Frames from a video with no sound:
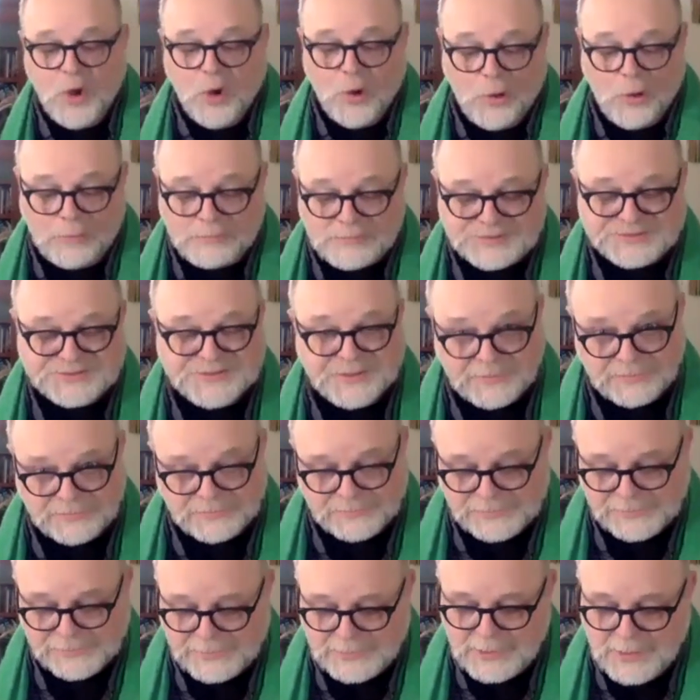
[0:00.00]

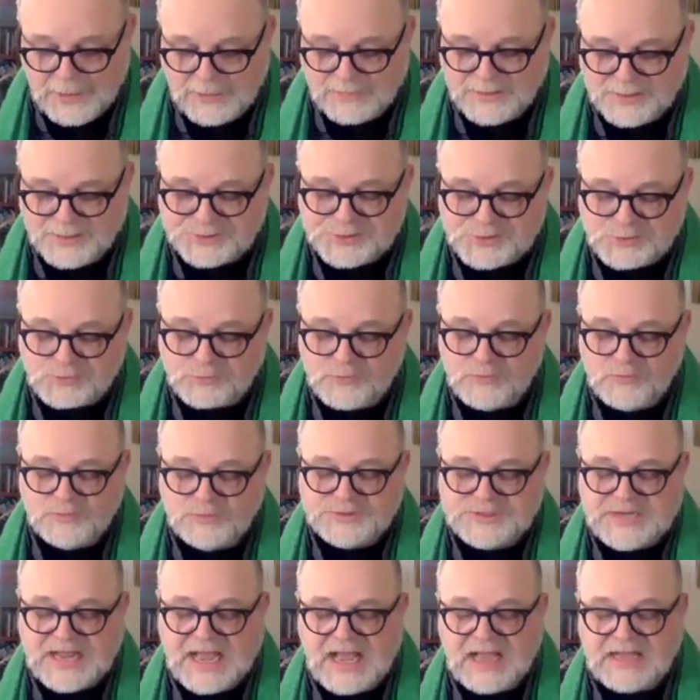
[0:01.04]
Also, that
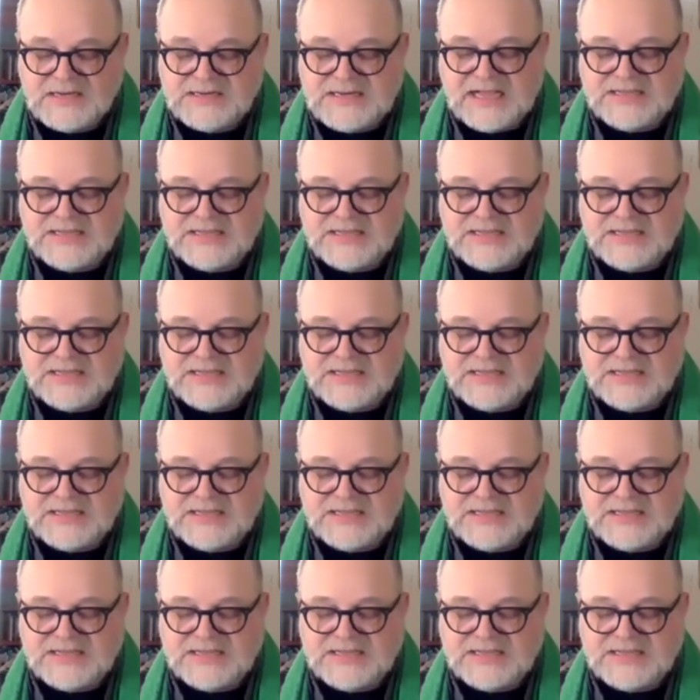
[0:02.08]
Scrooge had